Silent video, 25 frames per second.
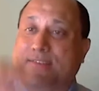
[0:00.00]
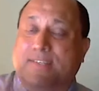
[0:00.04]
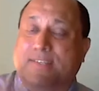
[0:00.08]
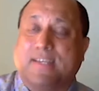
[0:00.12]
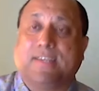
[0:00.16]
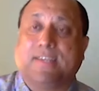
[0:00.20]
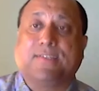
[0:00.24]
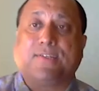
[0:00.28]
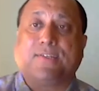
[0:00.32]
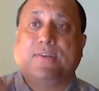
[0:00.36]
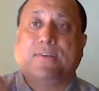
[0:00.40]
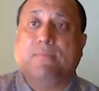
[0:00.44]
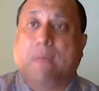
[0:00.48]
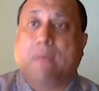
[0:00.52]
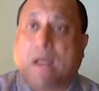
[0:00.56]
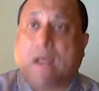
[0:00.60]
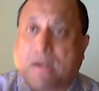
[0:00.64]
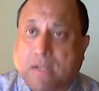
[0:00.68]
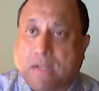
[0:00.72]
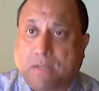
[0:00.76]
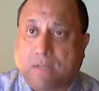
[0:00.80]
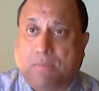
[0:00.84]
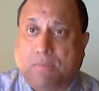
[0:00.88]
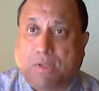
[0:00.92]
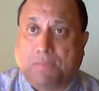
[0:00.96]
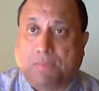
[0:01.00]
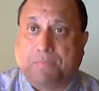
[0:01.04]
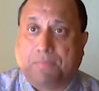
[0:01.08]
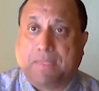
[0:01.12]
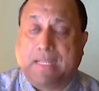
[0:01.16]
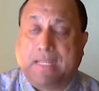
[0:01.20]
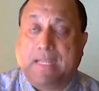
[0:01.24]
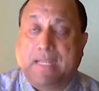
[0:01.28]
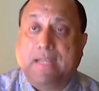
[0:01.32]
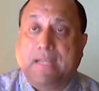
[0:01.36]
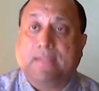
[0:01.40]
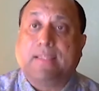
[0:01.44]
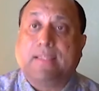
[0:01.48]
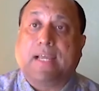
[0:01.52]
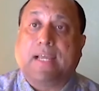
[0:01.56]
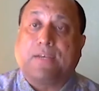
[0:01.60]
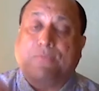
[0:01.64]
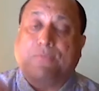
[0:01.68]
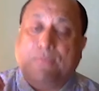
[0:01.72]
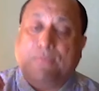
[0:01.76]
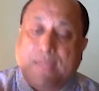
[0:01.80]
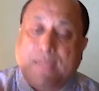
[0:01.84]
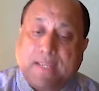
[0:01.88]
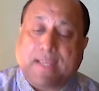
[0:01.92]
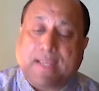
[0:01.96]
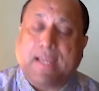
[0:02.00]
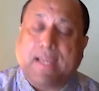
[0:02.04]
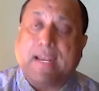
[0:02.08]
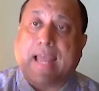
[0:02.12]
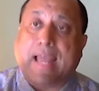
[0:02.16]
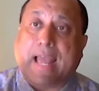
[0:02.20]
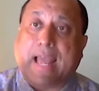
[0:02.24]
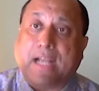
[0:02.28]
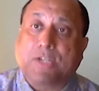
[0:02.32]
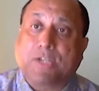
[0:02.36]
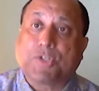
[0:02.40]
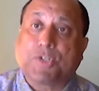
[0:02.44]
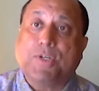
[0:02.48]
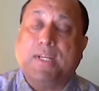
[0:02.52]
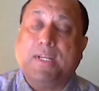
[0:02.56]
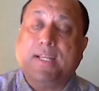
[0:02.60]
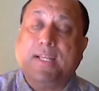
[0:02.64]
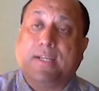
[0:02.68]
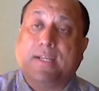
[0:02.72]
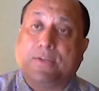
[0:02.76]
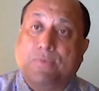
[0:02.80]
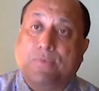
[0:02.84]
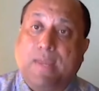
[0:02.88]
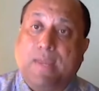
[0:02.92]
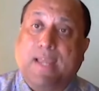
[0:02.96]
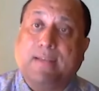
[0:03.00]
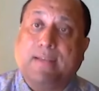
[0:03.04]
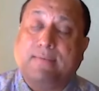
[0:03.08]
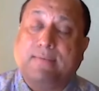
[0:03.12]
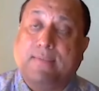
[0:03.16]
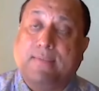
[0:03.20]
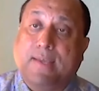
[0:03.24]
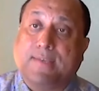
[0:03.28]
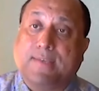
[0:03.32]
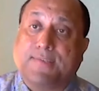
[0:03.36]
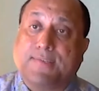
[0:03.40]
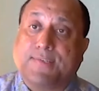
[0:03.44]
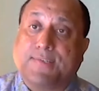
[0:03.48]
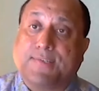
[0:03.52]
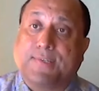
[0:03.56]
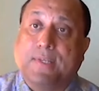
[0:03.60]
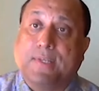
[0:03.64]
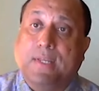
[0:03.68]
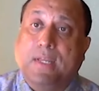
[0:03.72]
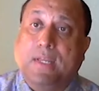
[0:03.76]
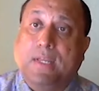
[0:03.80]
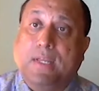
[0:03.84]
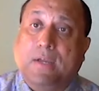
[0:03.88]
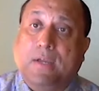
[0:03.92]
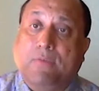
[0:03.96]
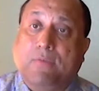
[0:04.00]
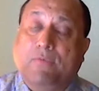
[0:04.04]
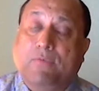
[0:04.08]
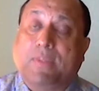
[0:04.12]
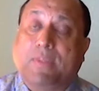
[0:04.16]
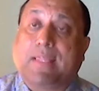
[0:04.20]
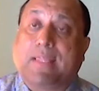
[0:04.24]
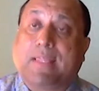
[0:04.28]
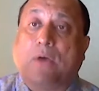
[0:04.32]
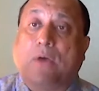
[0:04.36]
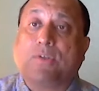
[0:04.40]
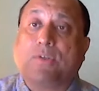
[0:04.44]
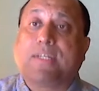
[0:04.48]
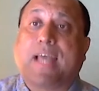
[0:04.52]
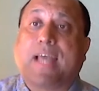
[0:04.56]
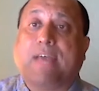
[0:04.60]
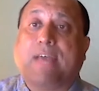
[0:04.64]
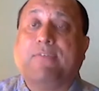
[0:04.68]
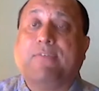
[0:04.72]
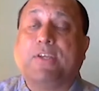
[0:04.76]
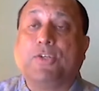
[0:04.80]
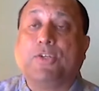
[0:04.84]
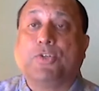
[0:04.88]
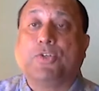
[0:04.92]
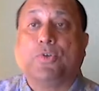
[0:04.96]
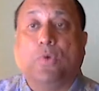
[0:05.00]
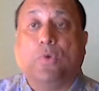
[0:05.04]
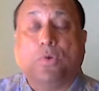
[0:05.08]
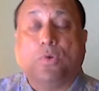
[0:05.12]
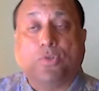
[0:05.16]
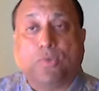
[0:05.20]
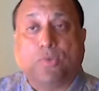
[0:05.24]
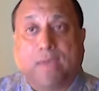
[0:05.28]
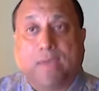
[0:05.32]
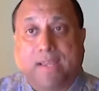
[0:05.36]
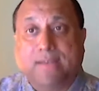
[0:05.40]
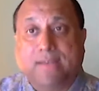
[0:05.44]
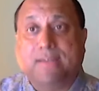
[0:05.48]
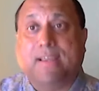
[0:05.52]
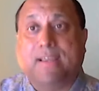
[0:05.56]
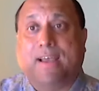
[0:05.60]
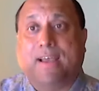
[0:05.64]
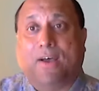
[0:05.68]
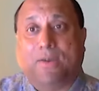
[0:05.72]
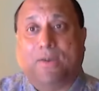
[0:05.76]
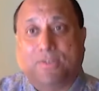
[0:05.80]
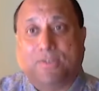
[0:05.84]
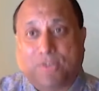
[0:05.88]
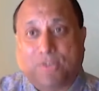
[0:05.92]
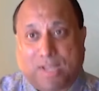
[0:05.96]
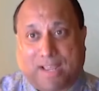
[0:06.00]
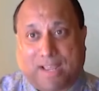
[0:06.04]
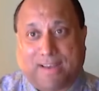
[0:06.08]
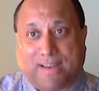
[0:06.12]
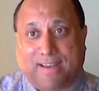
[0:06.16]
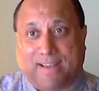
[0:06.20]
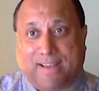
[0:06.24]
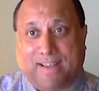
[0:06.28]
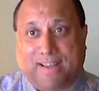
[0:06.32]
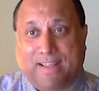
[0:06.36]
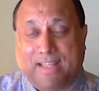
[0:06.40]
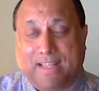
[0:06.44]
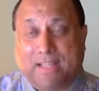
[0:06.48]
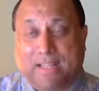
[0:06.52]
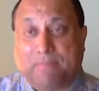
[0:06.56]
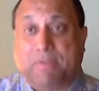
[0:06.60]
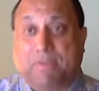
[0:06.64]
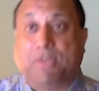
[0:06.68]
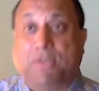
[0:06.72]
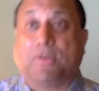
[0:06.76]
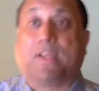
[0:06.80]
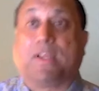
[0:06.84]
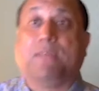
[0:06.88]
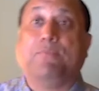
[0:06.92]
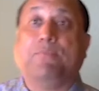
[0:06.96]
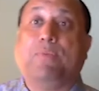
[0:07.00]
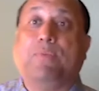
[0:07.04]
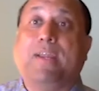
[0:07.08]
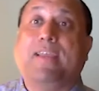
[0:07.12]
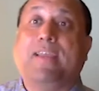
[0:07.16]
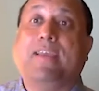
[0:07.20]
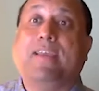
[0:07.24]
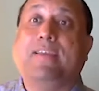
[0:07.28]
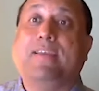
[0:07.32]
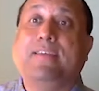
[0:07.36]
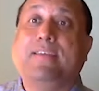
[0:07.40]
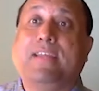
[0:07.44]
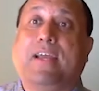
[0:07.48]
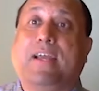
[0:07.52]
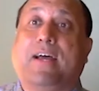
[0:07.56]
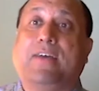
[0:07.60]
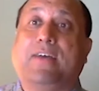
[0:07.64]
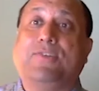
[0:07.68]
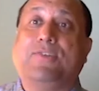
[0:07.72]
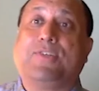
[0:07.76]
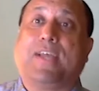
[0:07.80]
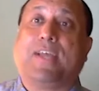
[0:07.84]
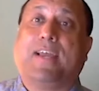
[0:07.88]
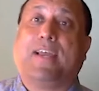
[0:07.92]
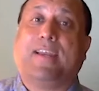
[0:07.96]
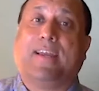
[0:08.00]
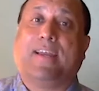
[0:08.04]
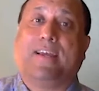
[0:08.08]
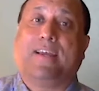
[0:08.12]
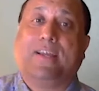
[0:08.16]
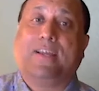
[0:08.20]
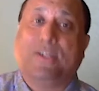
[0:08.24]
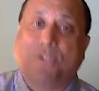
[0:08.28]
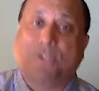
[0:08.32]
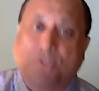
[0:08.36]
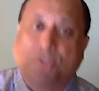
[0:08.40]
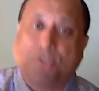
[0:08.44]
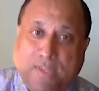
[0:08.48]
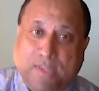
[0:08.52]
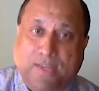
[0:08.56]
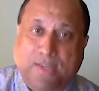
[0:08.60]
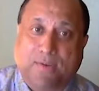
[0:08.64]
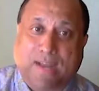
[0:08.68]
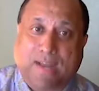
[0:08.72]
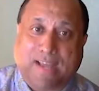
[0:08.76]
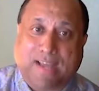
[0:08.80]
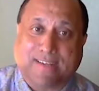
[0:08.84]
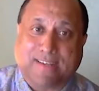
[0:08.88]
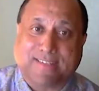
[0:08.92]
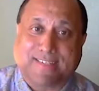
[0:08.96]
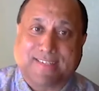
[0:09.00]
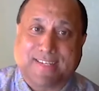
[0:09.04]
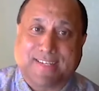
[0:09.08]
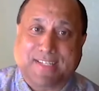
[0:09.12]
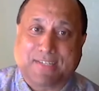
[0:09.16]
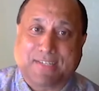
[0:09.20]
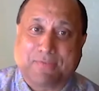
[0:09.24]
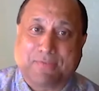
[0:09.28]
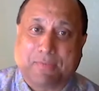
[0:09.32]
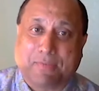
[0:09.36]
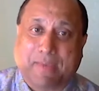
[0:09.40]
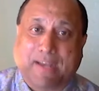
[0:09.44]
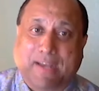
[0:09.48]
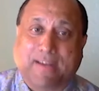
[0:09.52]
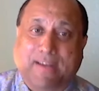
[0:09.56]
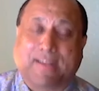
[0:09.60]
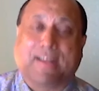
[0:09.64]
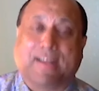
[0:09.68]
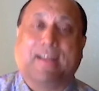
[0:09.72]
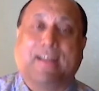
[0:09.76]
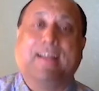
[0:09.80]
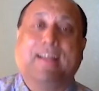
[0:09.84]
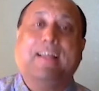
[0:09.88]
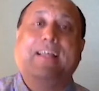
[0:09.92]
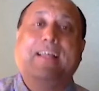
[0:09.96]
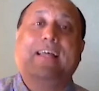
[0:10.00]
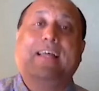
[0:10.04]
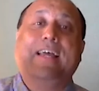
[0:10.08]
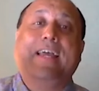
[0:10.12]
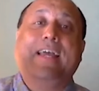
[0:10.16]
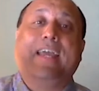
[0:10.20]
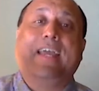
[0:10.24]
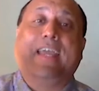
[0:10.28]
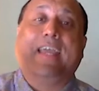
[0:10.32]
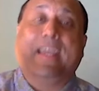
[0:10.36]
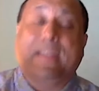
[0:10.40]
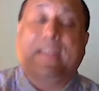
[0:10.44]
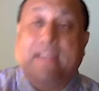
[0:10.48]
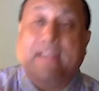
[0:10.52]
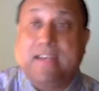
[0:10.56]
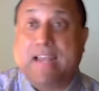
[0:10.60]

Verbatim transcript: It's remarkable that we can actually create this without having to go to India or China, but you can bring India or China to the United States of America in a